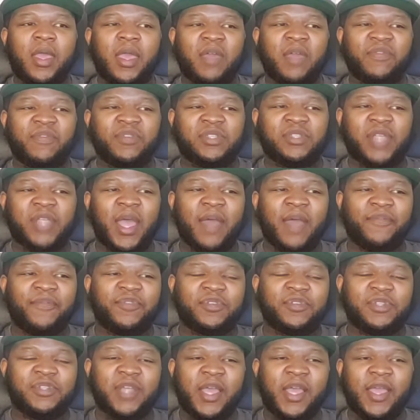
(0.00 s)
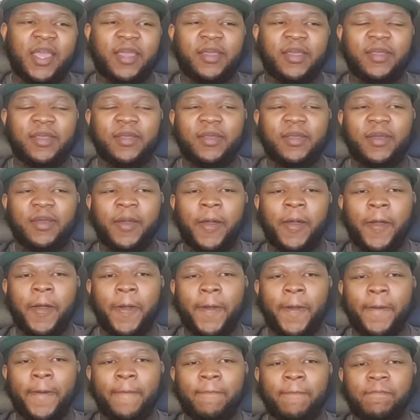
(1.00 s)
And for Stafford's sake,
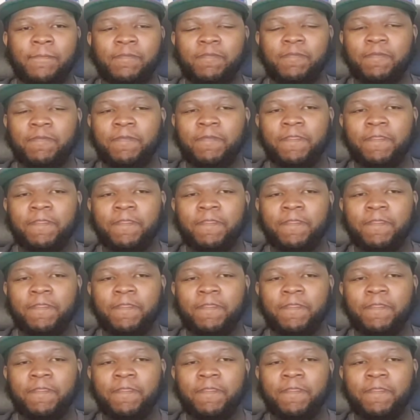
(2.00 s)
um,